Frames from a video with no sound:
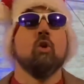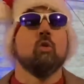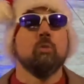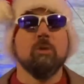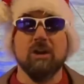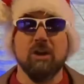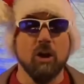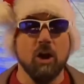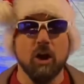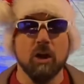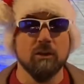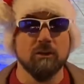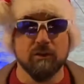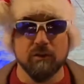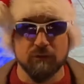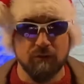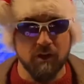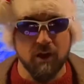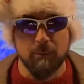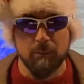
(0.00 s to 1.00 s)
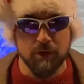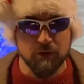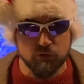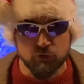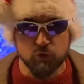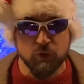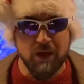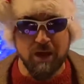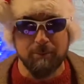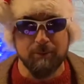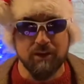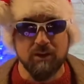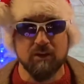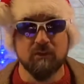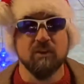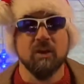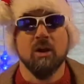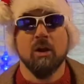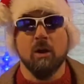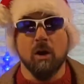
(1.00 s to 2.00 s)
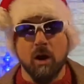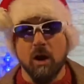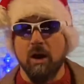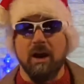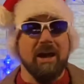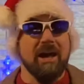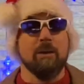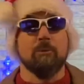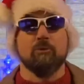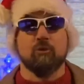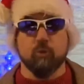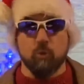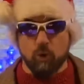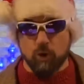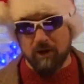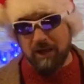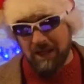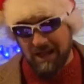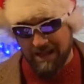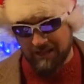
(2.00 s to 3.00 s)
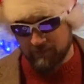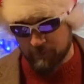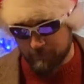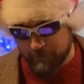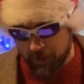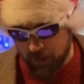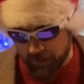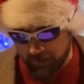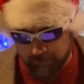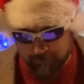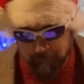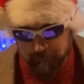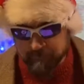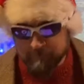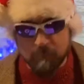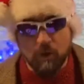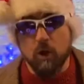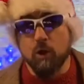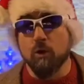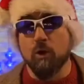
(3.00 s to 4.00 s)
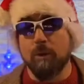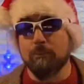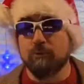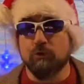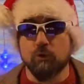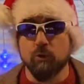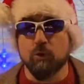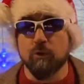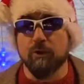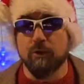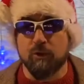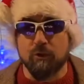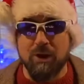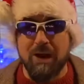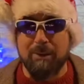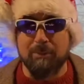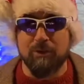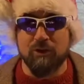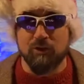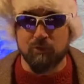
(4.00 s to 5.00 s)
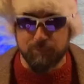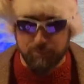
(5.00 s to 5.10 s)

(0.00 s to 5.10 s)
regardless of how much crabbiness uh, Adam Swart has about it. Although I'm sure the crabbiness